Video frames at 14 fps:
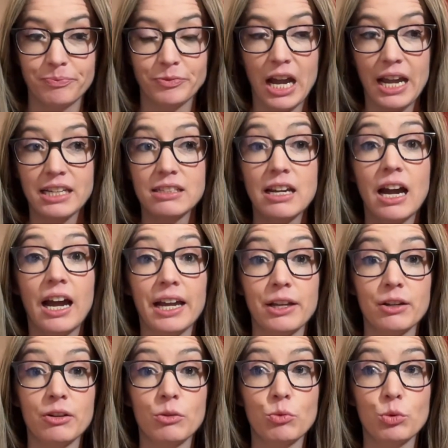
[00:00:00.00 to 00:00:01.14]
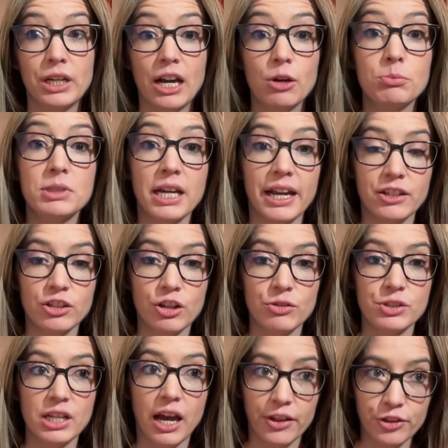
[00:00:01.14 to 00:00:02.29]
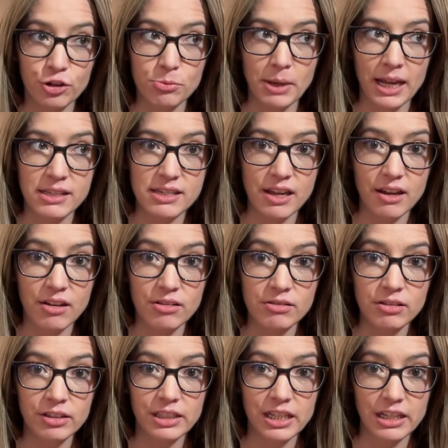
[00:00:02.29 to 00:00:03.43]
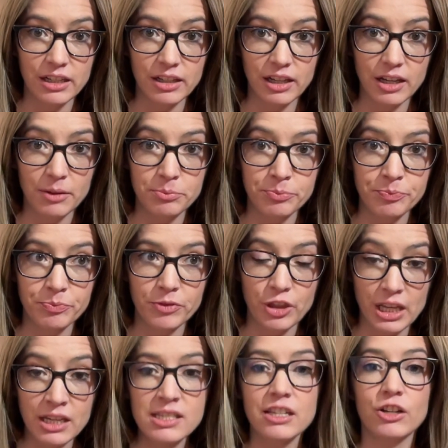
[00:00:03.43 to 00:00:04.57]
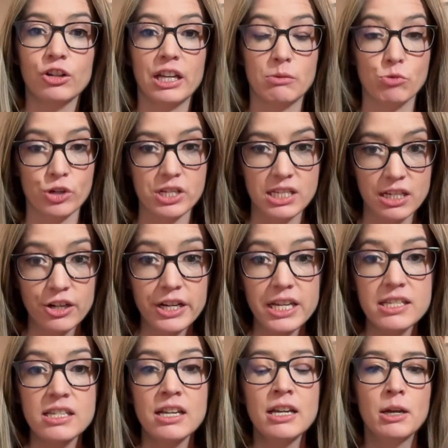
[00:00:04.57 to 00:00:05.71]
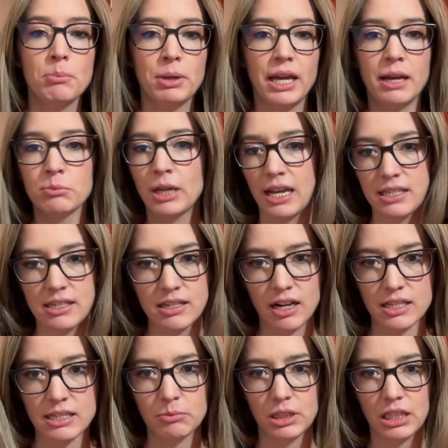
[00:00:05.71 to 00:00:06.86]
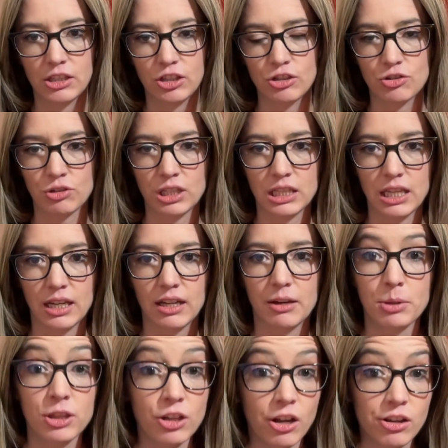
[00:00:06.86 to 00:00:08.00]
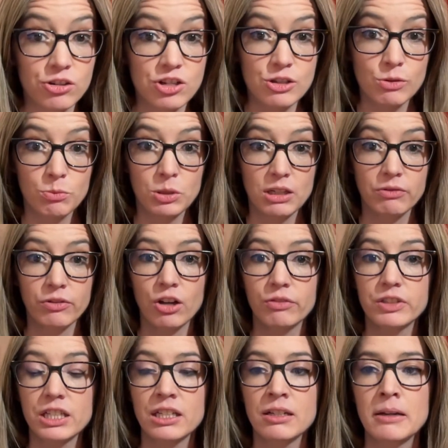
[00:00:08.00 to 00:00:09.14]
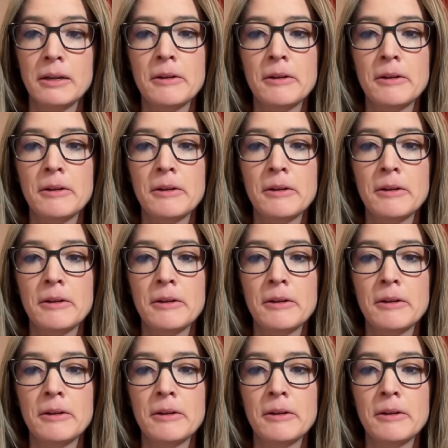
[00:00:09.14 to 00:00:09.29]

I would help diagnose other mast cell things that are like more serious, but MCAS is not something usually that a pathologist would be involved in.